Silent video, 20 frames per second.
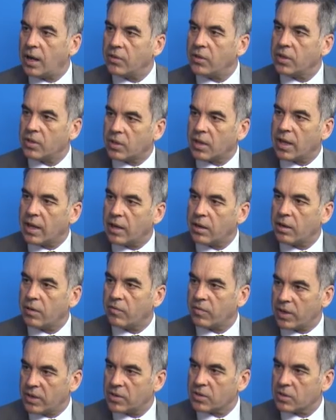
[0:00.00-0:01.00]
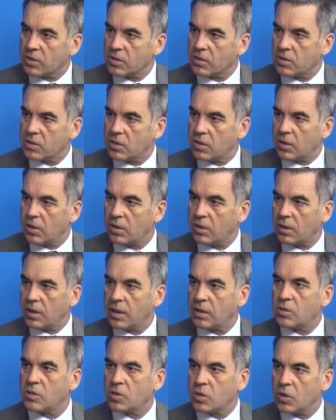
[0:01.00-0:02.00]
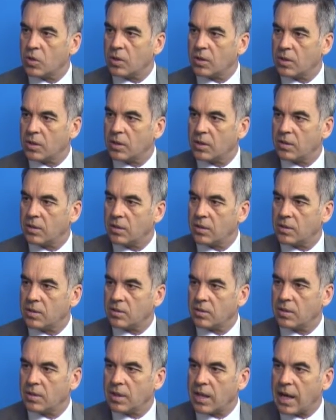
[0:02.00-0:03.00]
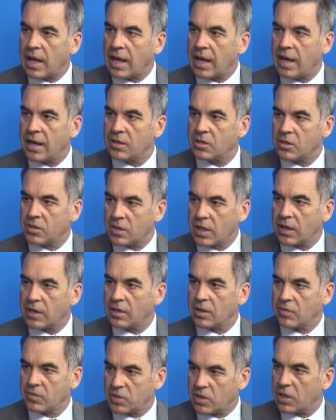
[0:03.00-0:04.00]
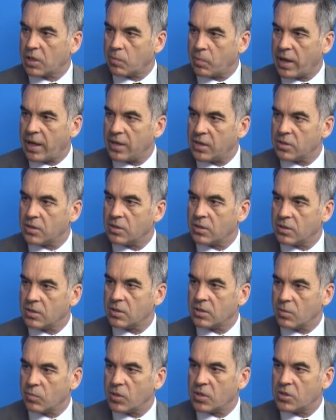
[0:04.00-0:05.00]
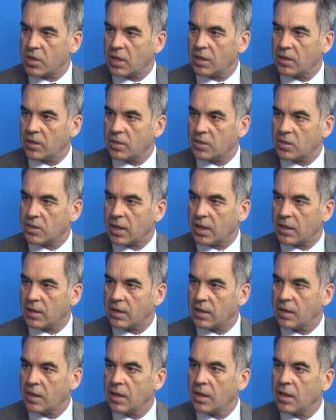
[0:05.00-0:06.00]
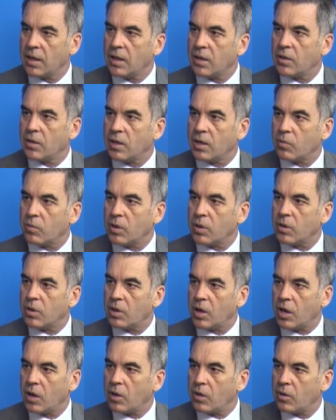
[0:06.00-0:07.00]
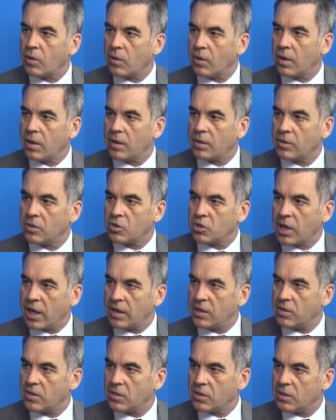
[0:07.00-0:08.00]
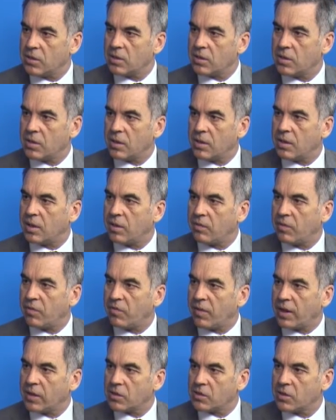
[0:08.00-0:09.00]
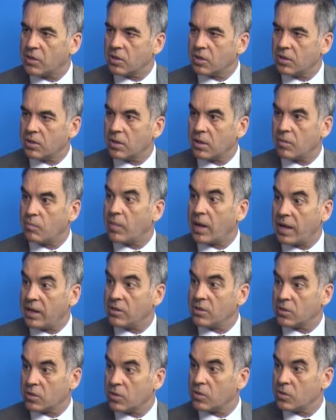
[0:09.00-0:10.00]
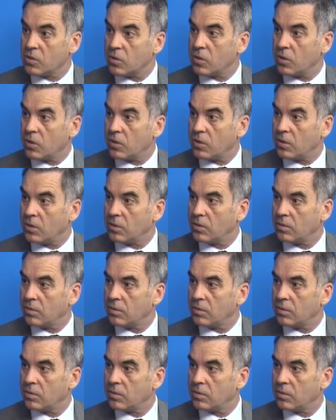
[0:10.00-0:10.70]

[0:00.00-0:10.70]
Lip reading: I think they are of less concern, and certainly in this large study of sick patients, the Magellan study, there were no changes in liver function that made us concerned.